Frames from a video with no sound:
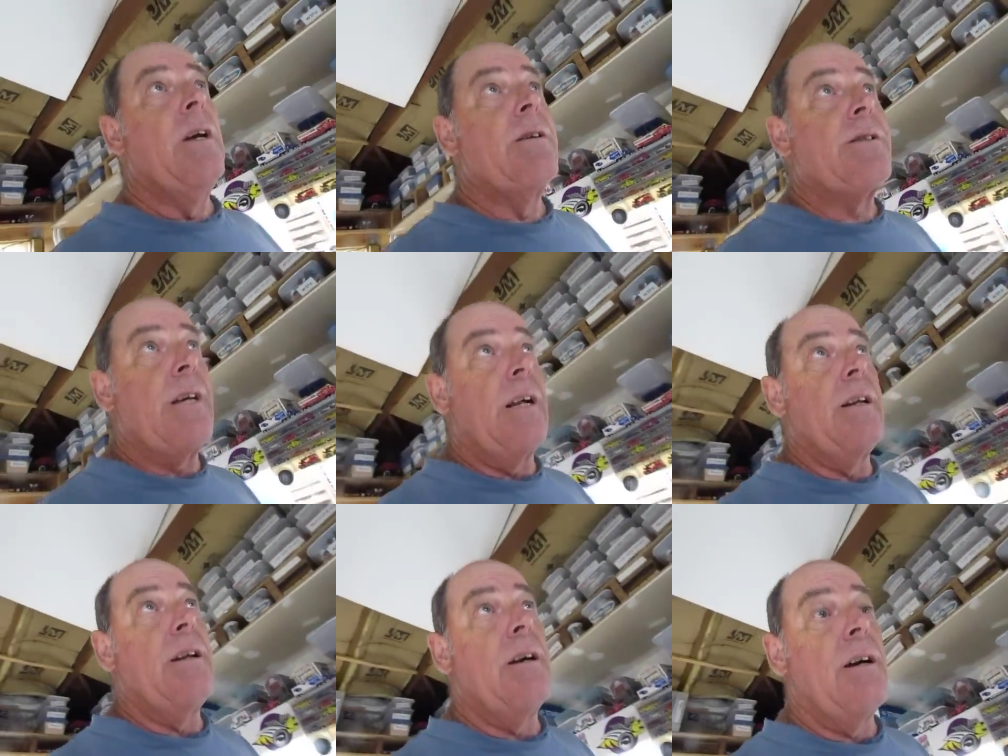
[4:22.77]

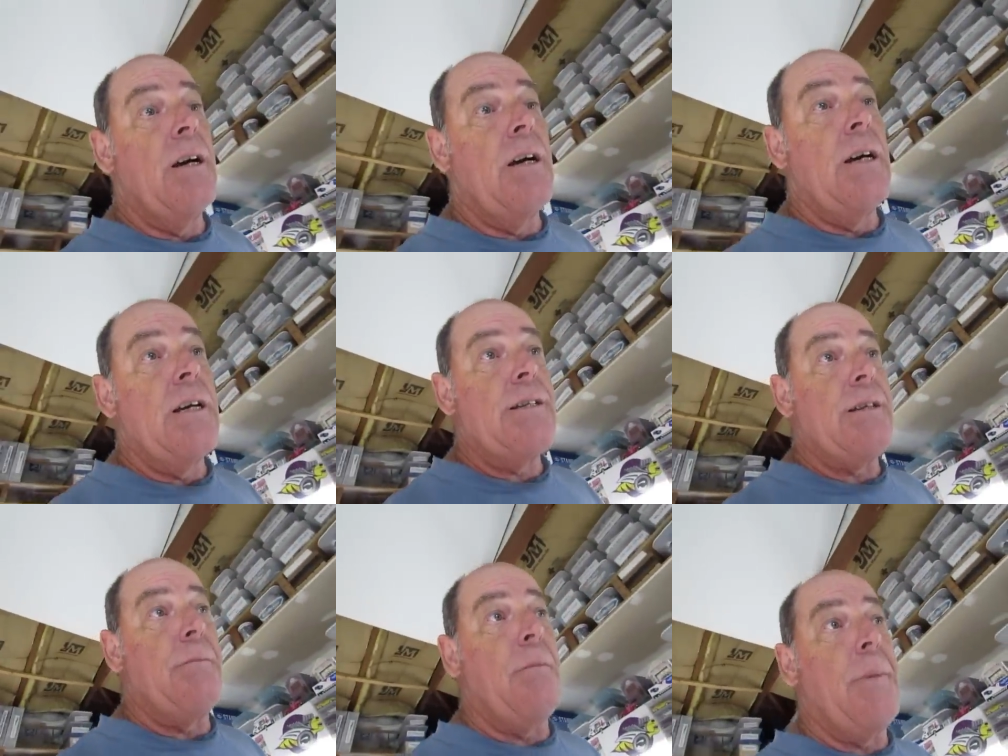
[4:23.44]
selling uh,
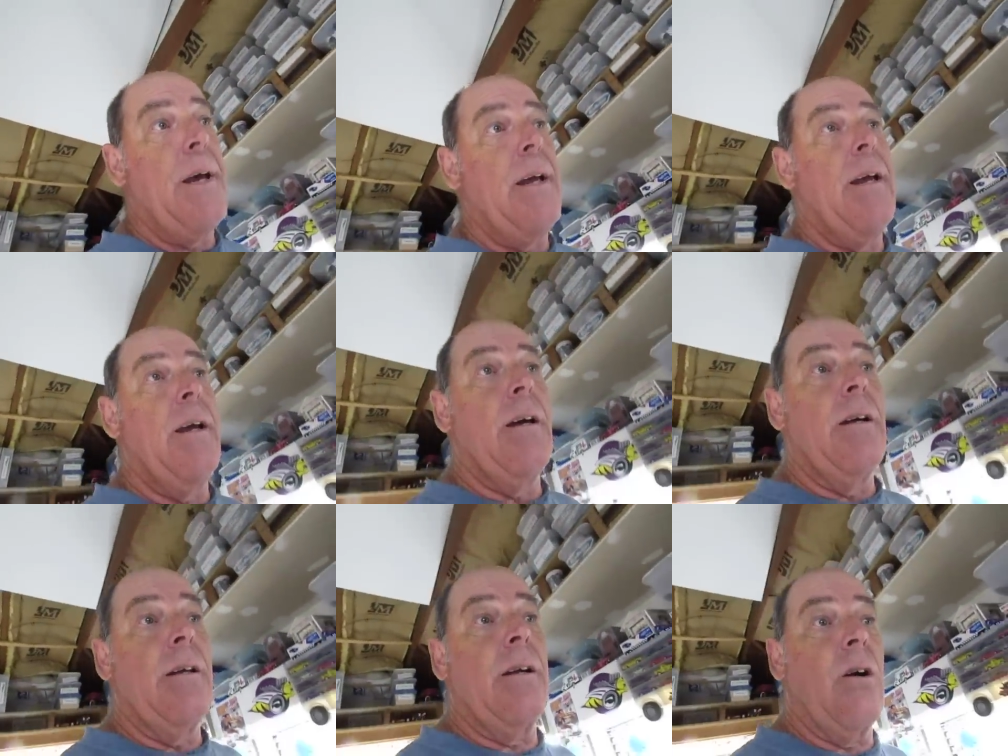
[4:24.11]
some of my
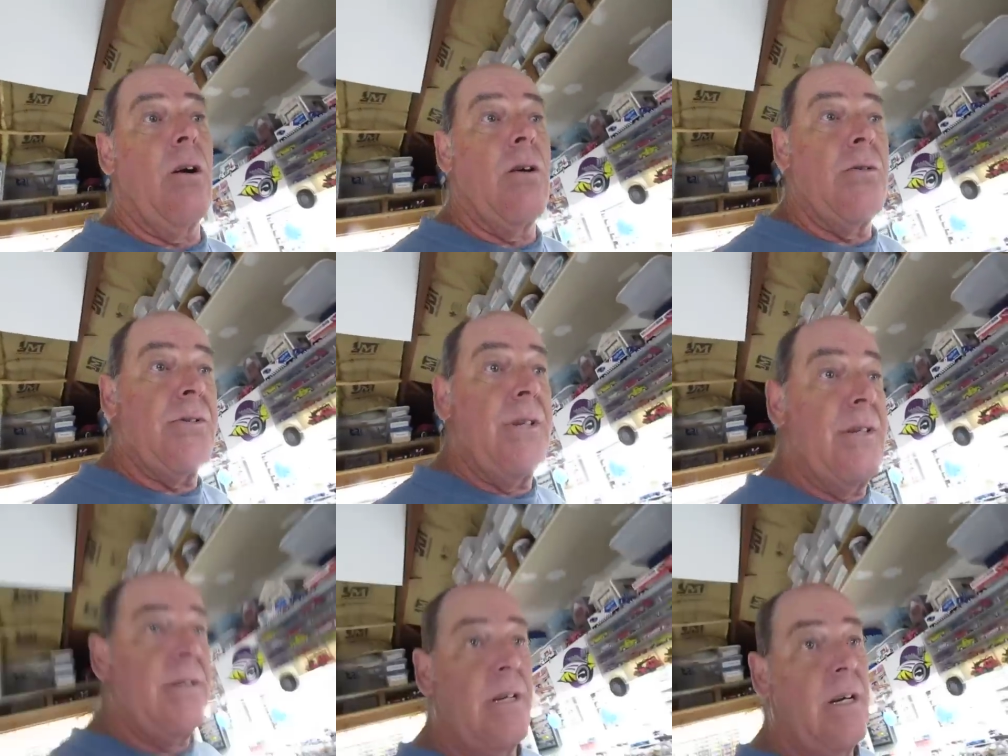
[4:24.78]
cars
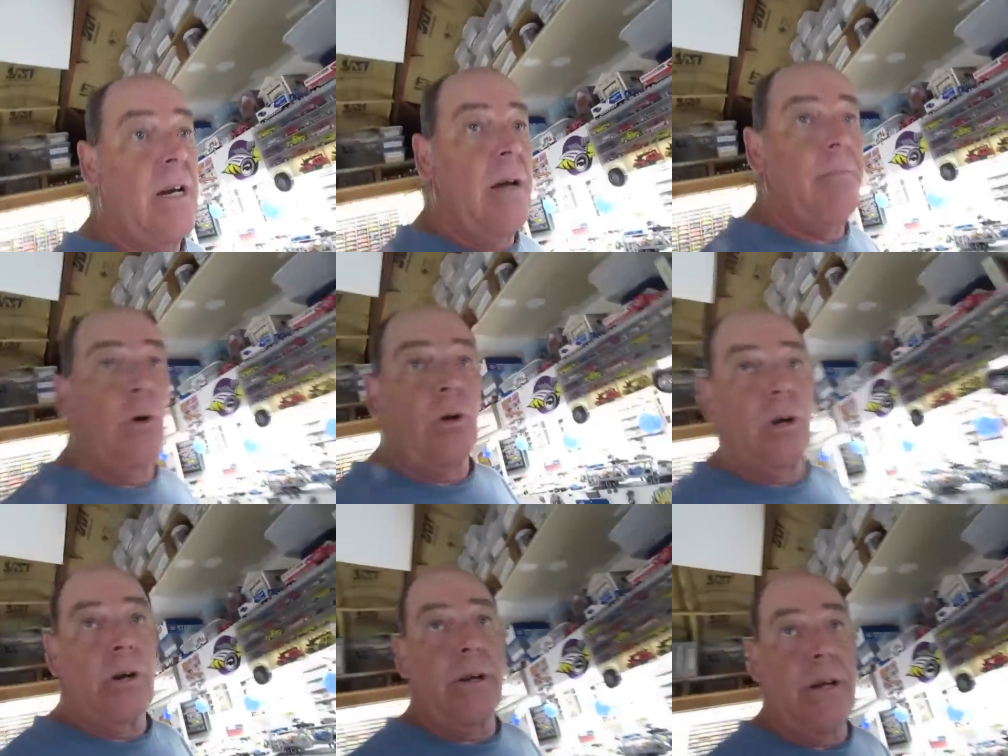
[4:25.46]
that uh, I'm no
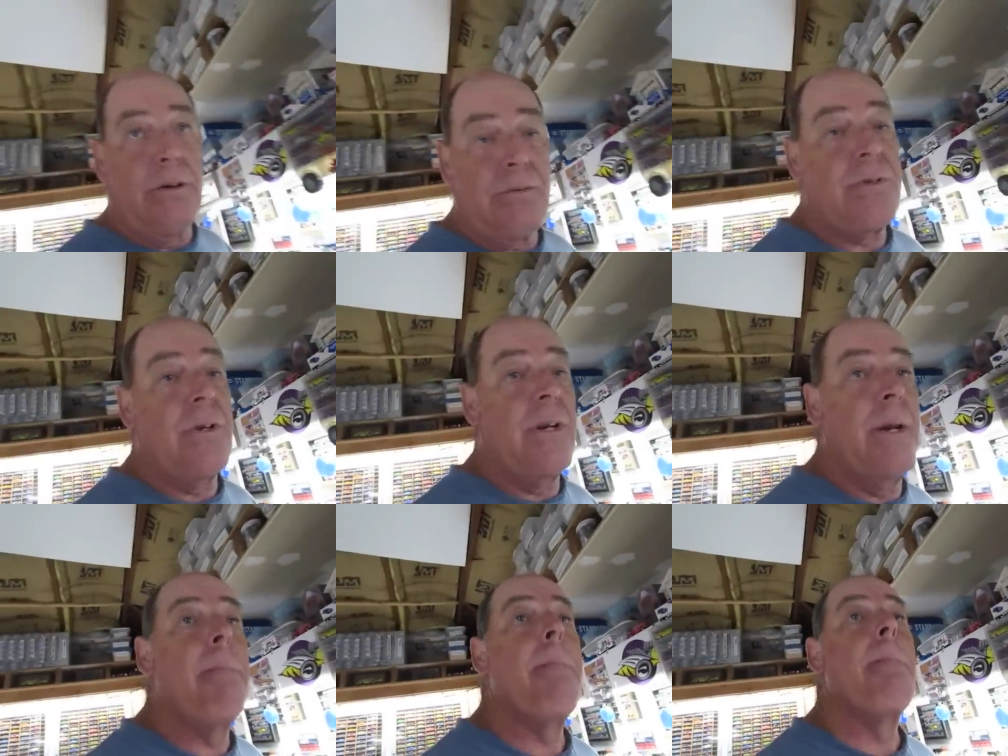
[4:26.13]
longer interested
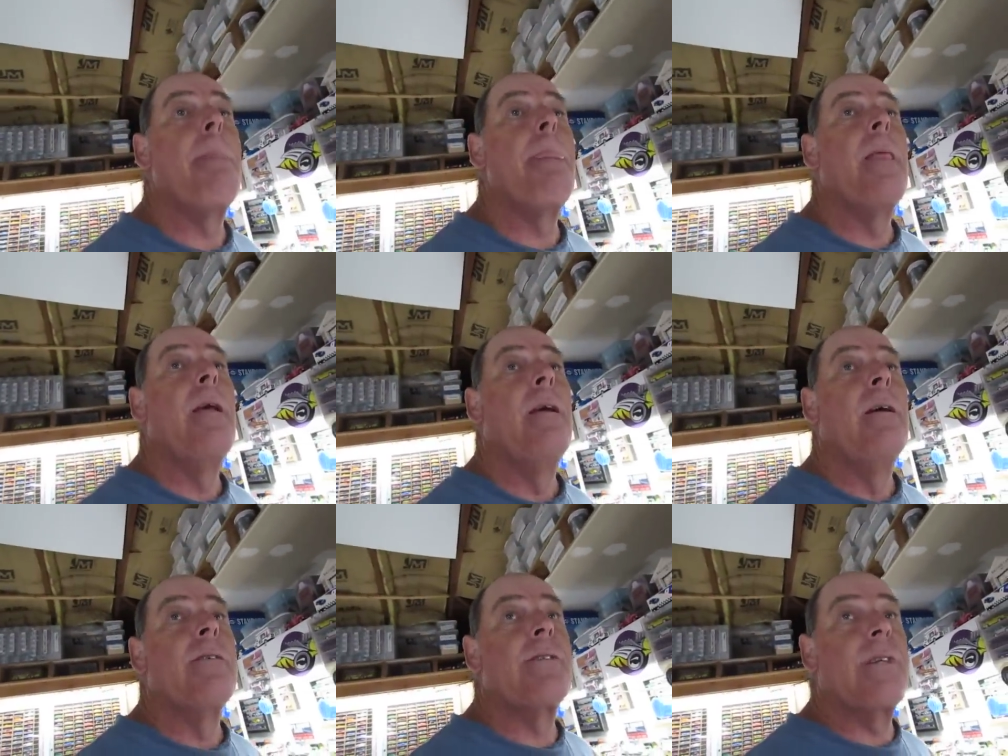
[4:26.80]
in,
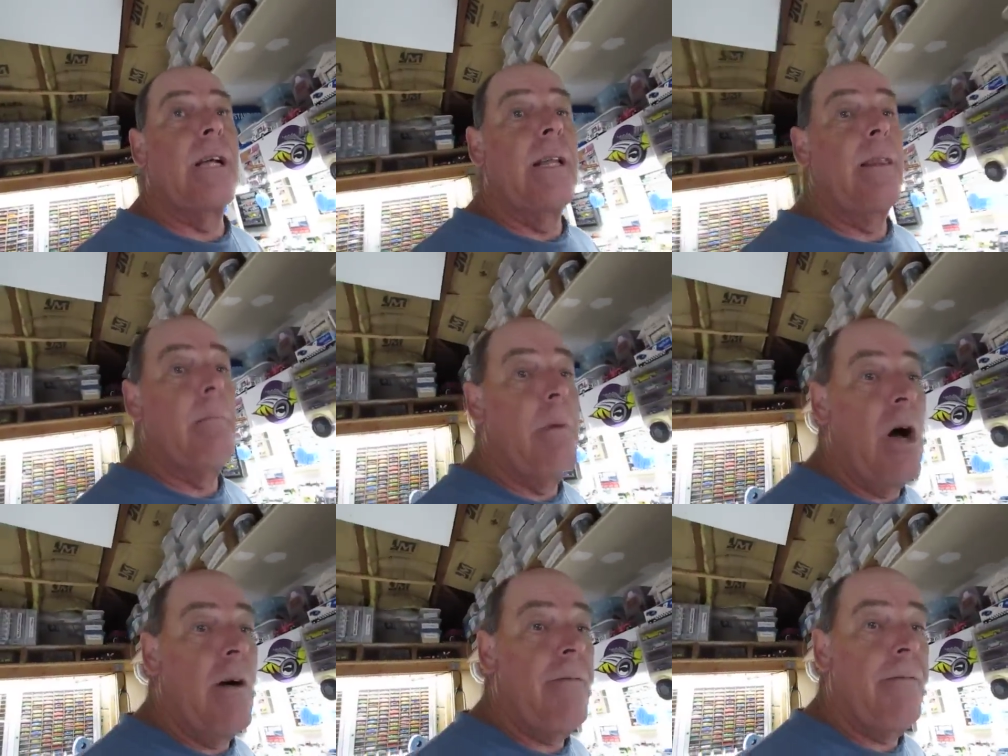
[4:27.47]
selling them
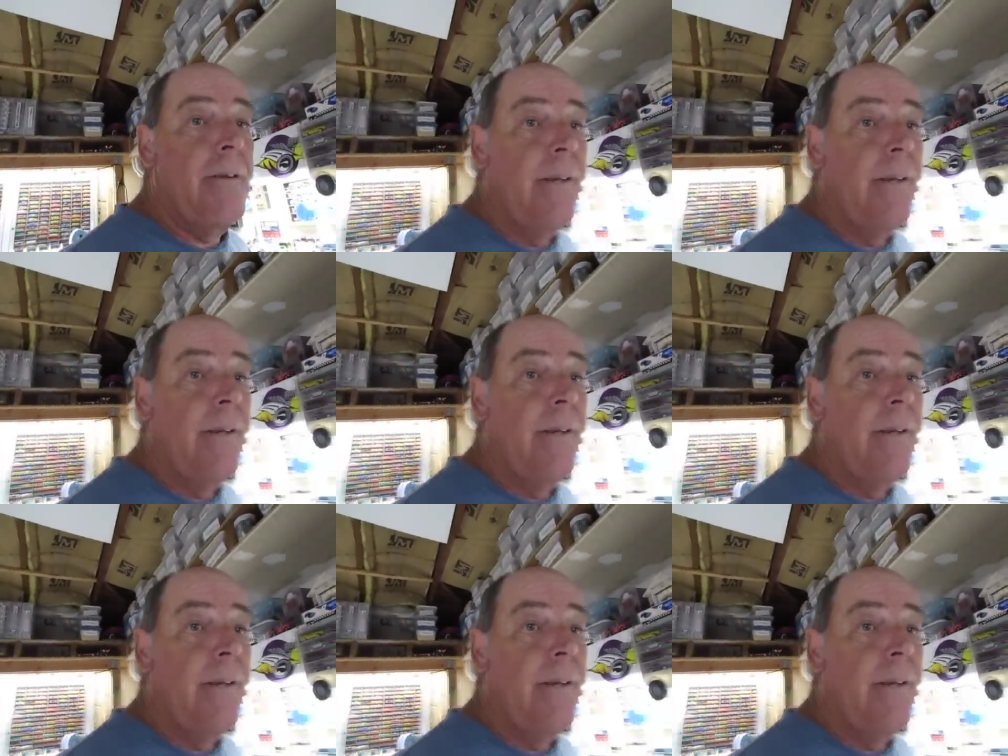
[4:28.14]
off.